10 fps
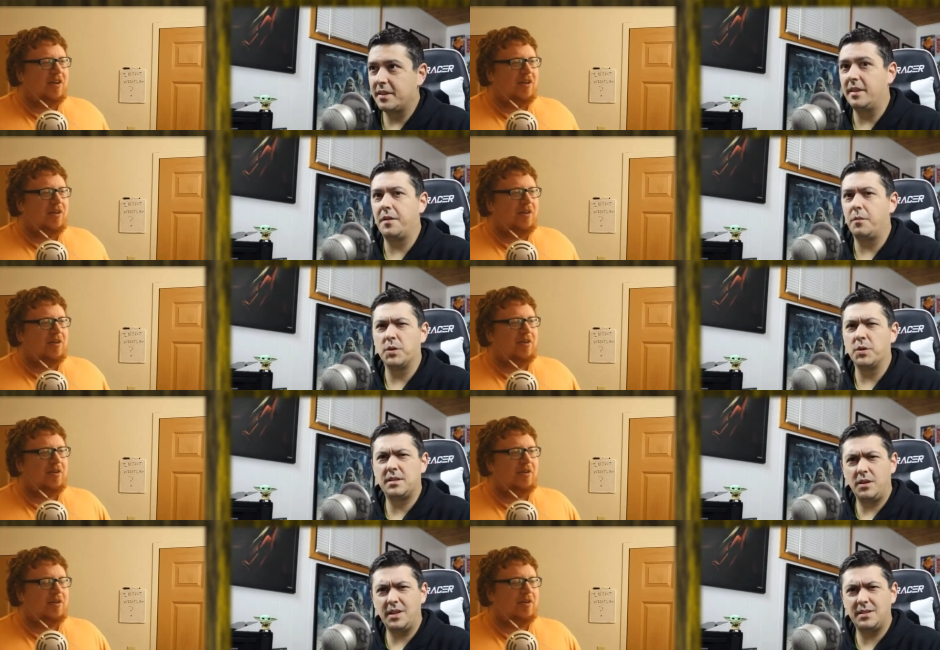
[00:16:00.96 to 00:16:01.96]
Speaker 1: the, the was
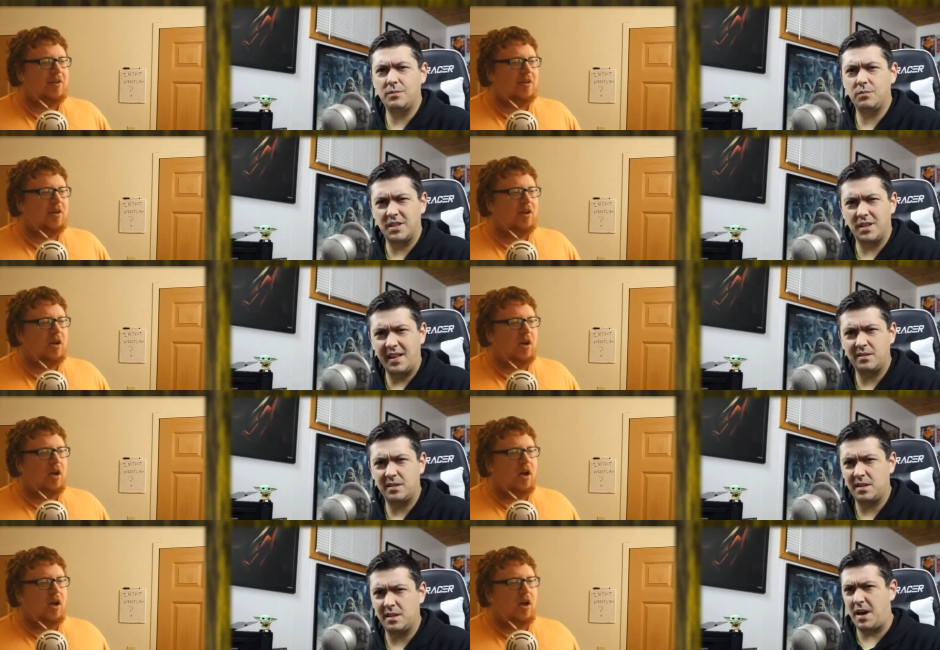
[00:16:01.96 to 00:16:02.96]
is was it the
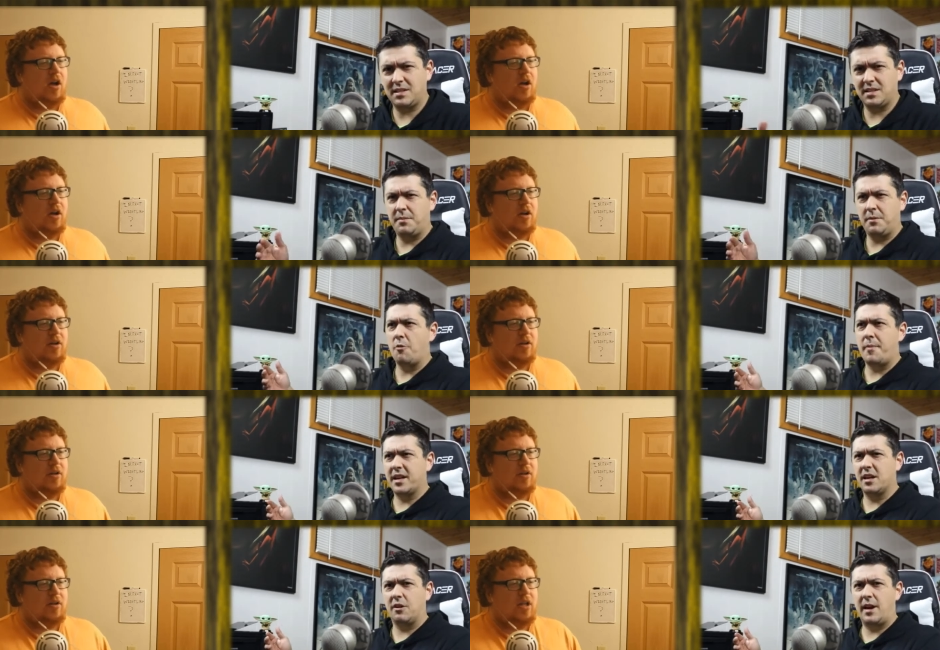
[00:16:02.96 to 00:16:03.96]
last? Is it Moxley
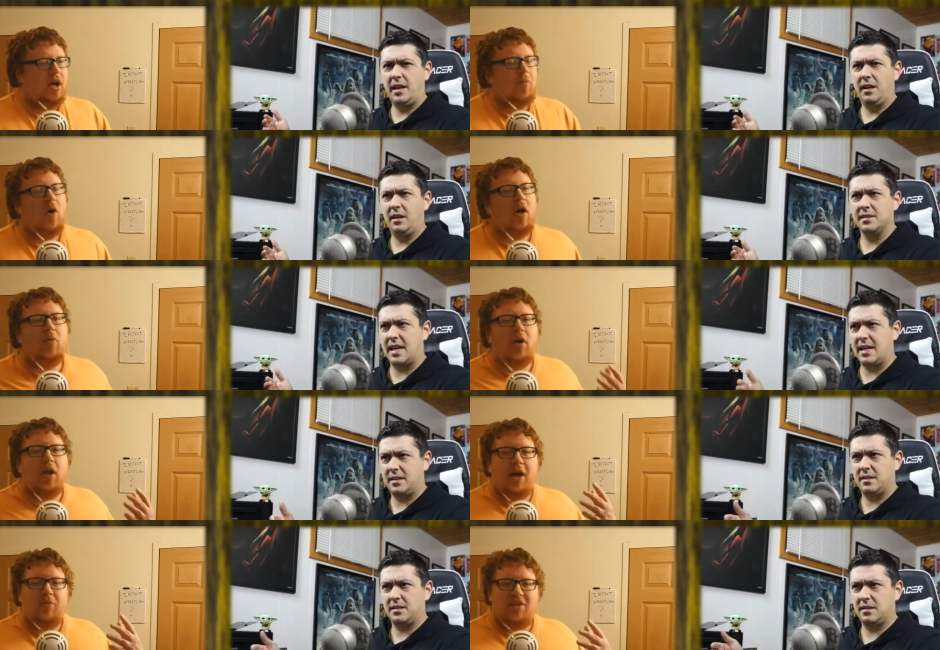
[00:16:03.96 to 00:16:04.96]
Omega already? Yeah, well, is well, that...
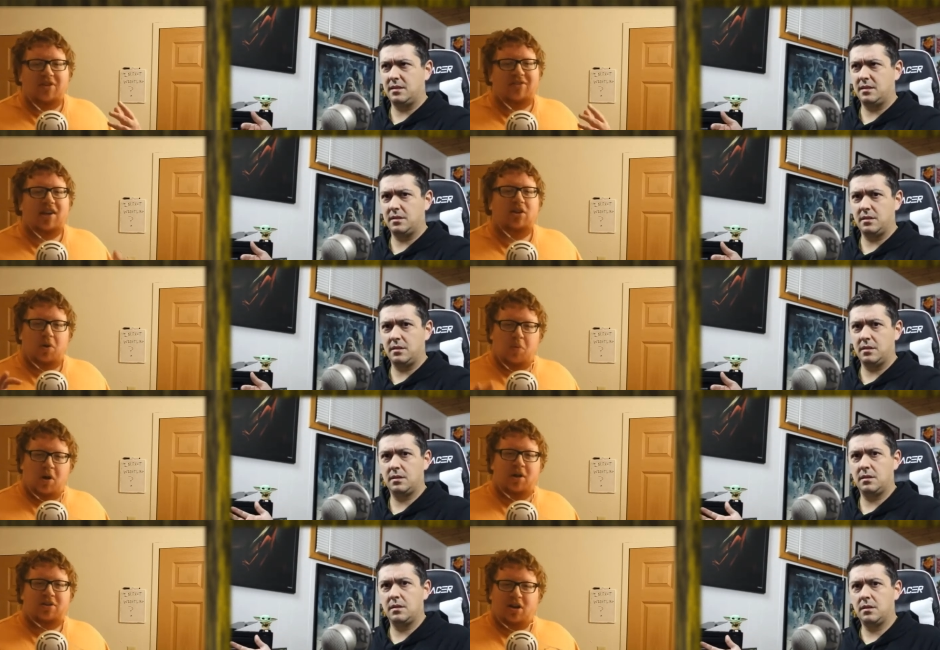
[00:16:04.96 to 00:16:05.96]
I was
Speaker 2: gonna say, do we
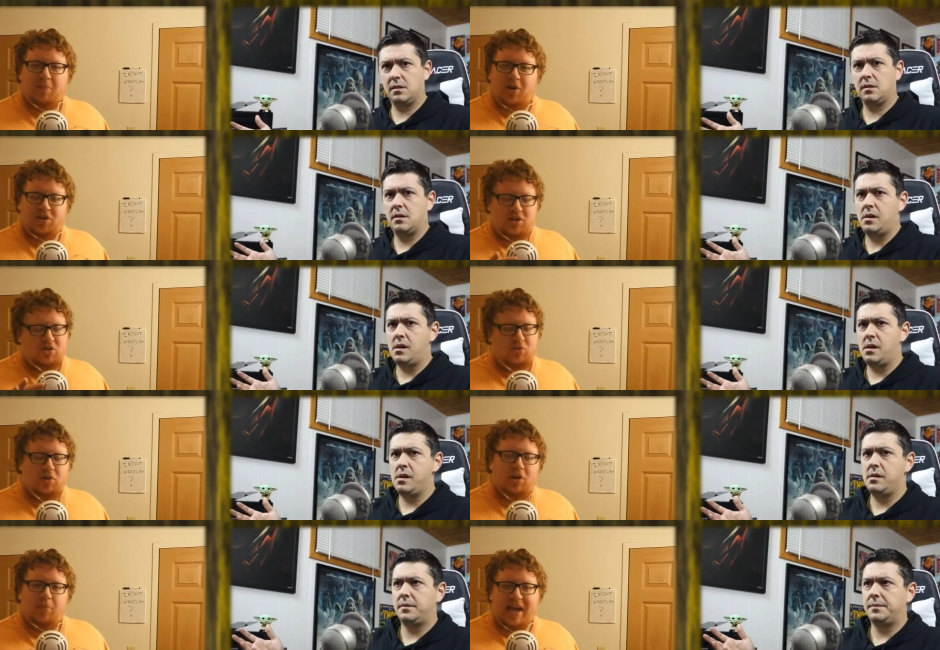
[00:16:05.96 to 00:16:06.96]
want to talk about the two
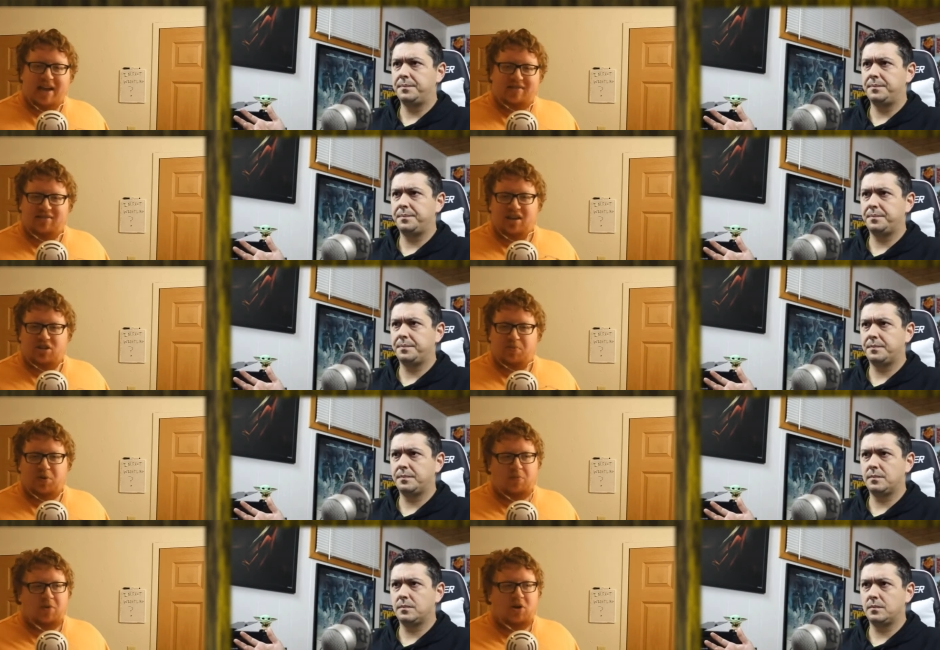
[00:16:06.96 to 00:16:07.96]
little backstage
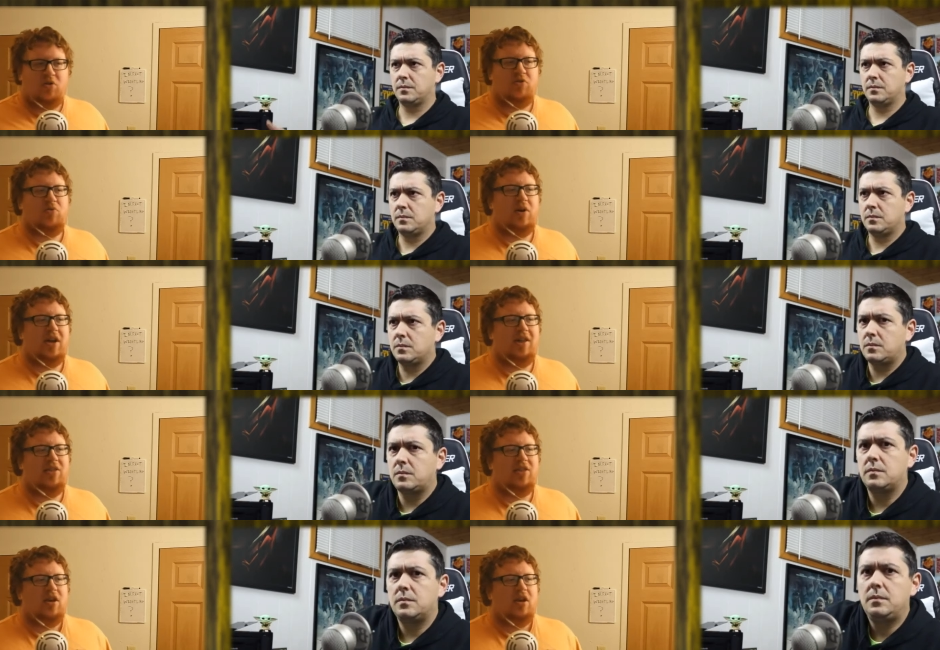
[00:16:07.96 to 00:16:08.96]
promos
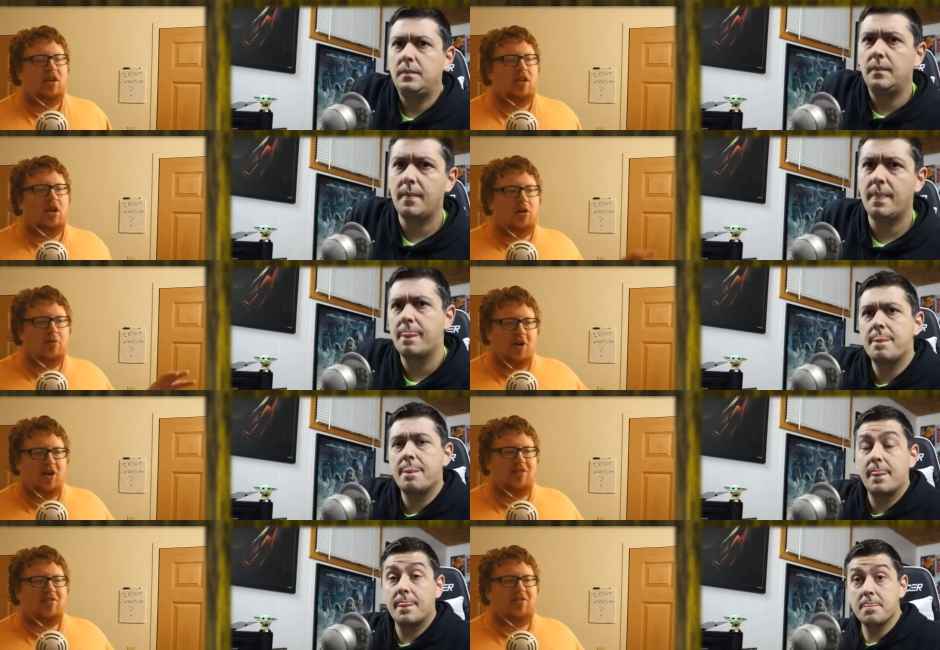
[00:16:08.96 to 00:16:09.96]
with the Young
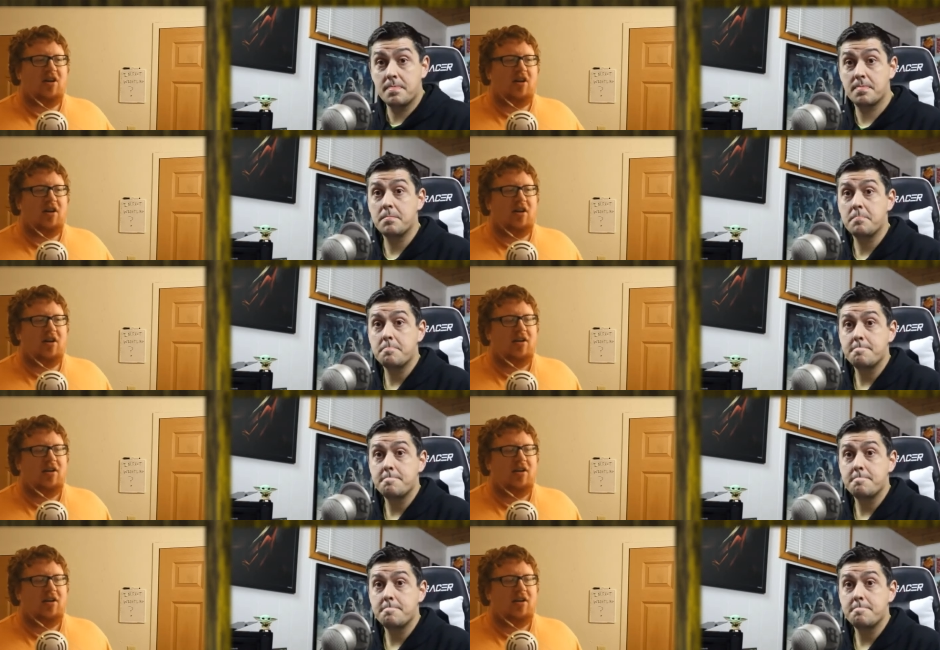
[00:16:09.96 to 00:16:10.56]
Bucks uh,